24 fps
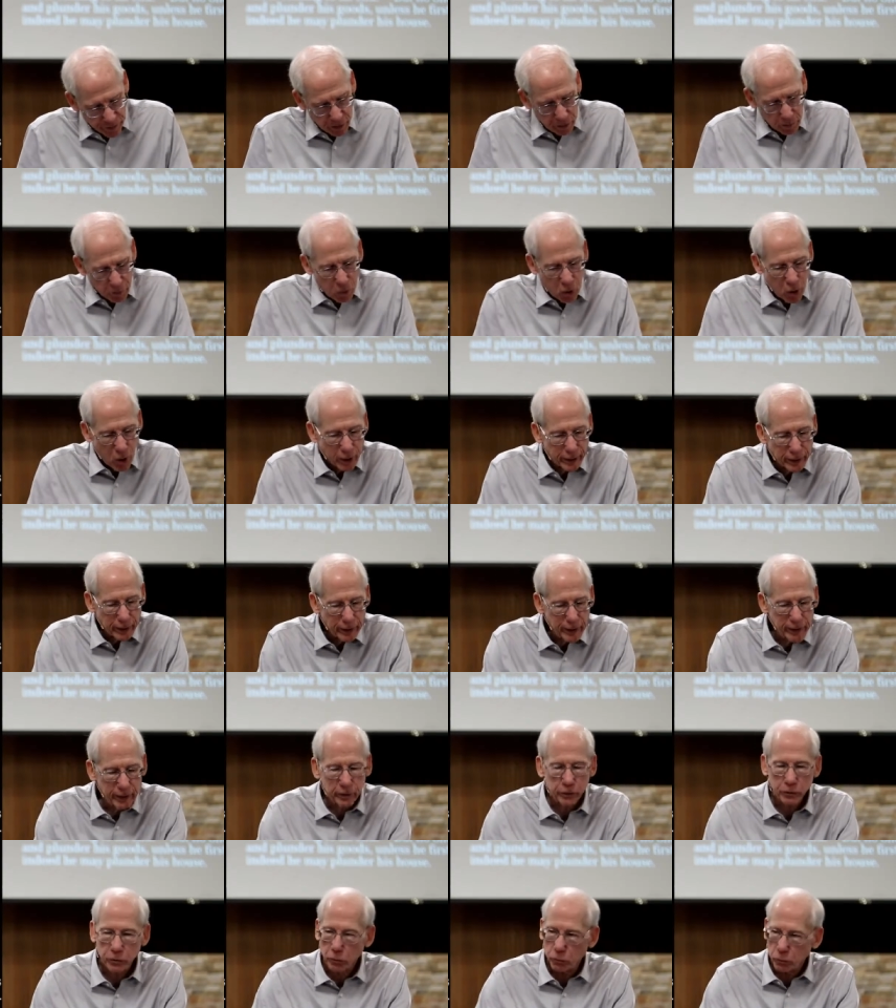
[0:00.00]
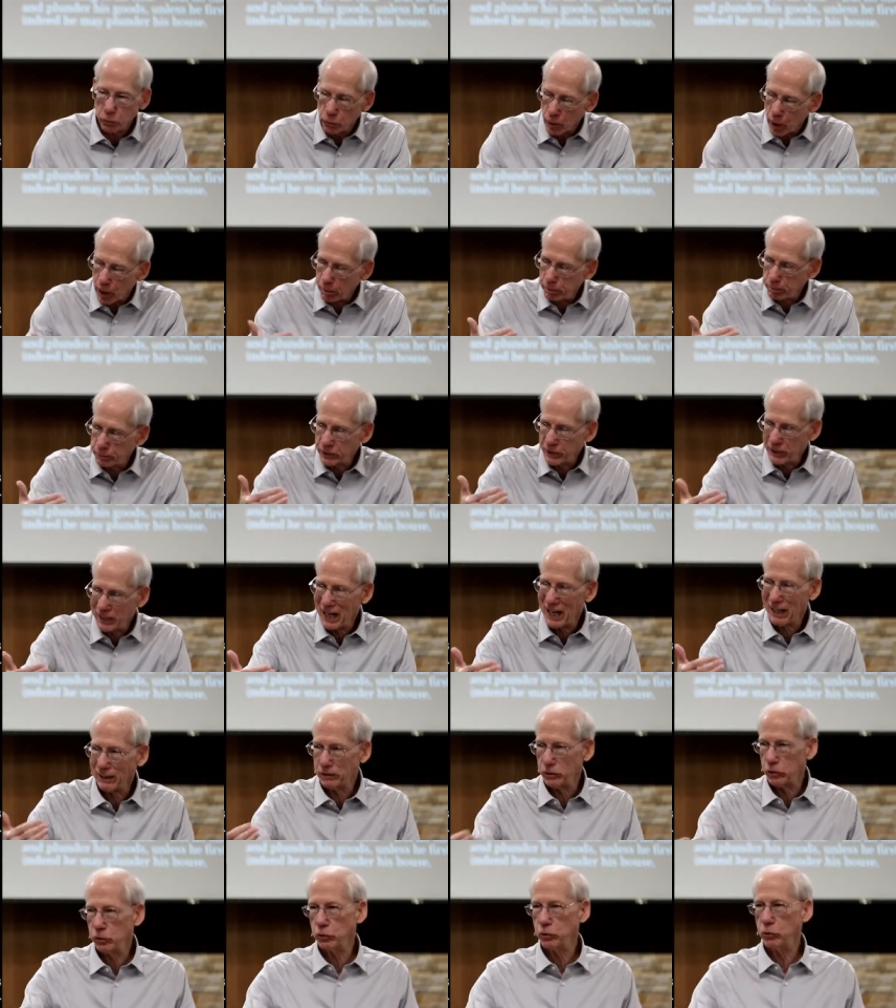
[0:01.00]
Now, Mark interrupts
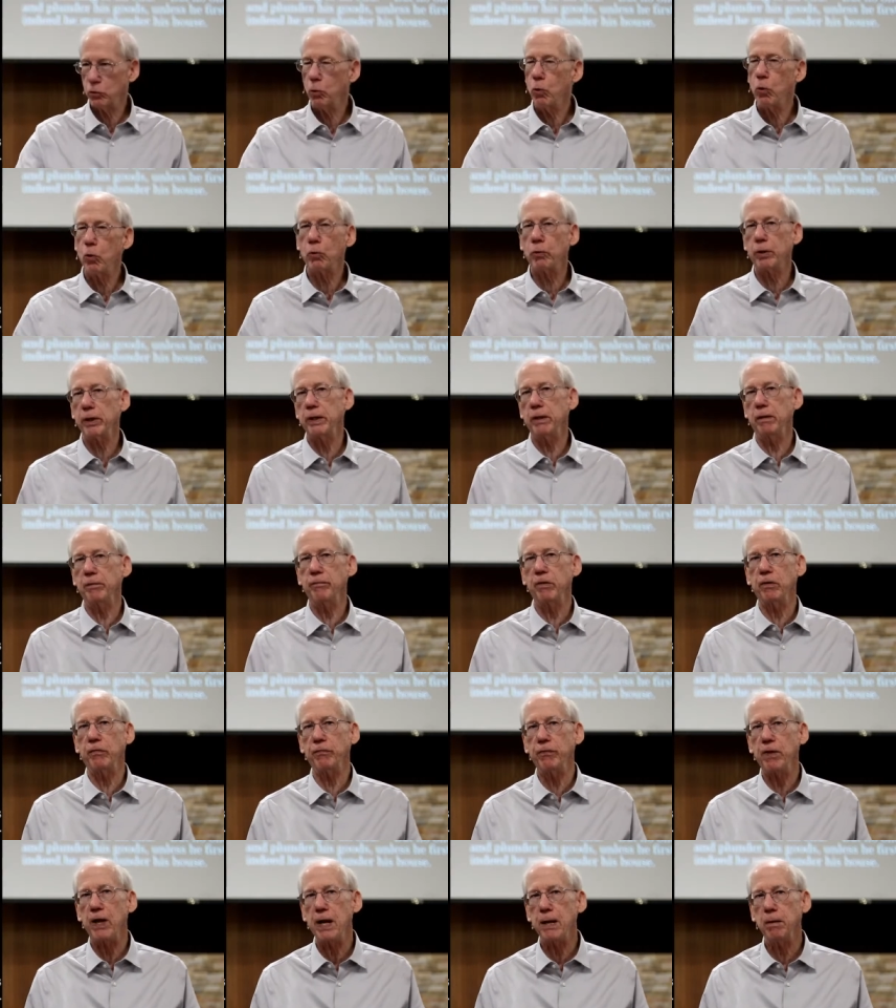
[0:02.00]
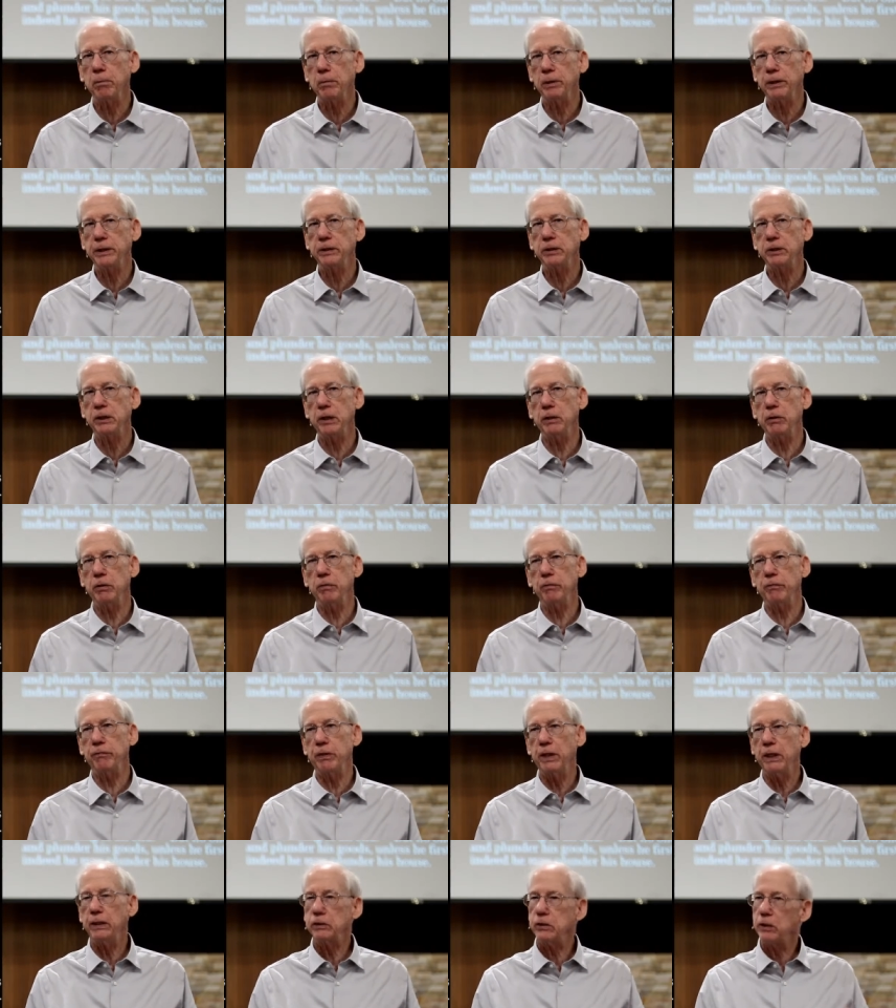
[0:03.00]
that story of the family's
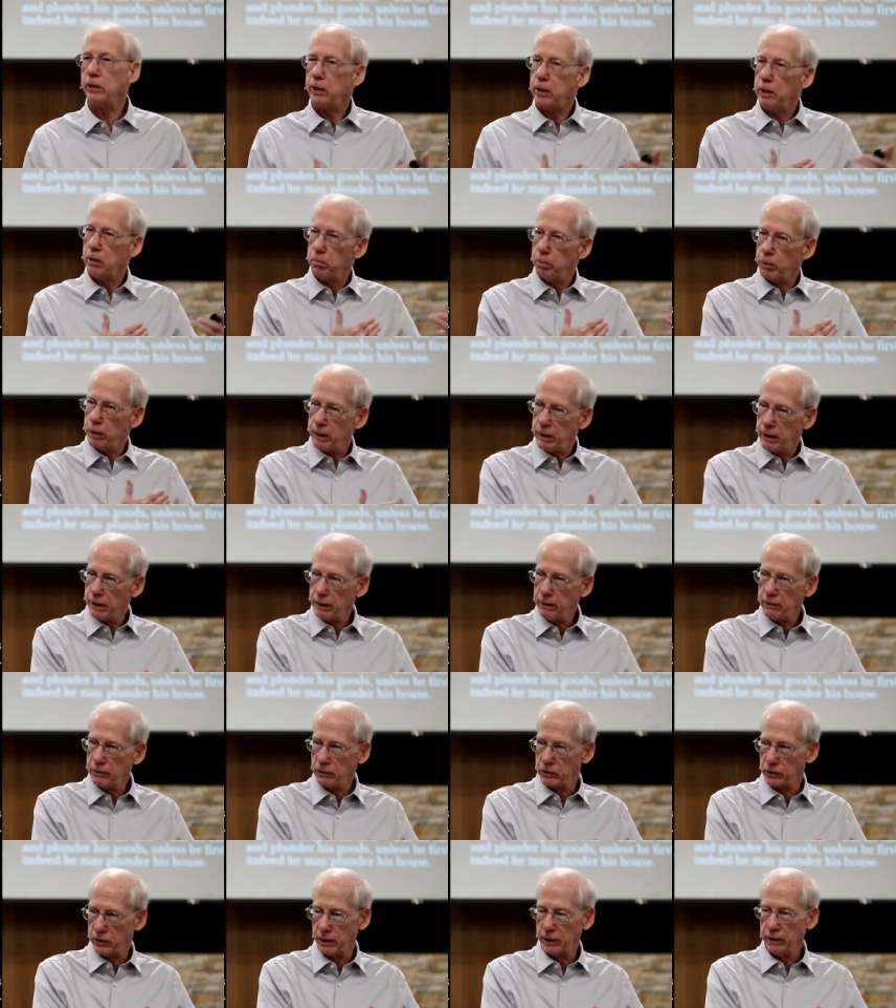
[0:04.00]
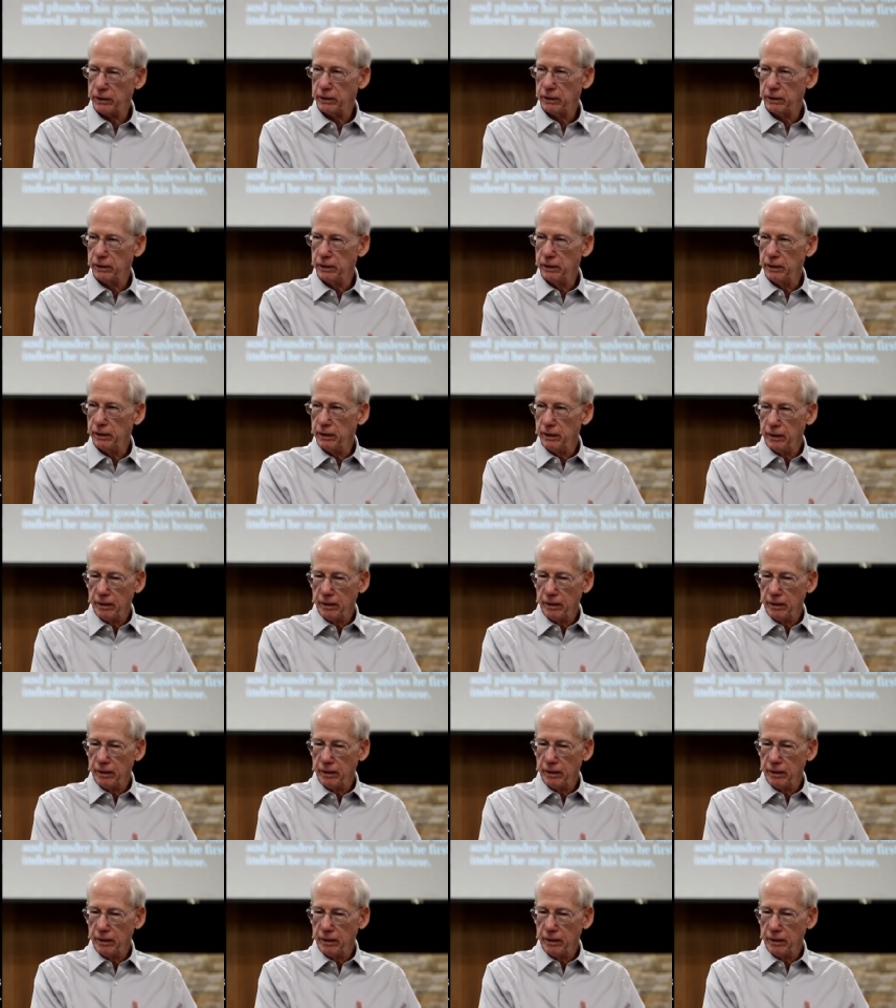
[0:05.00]
intervention. He begins it.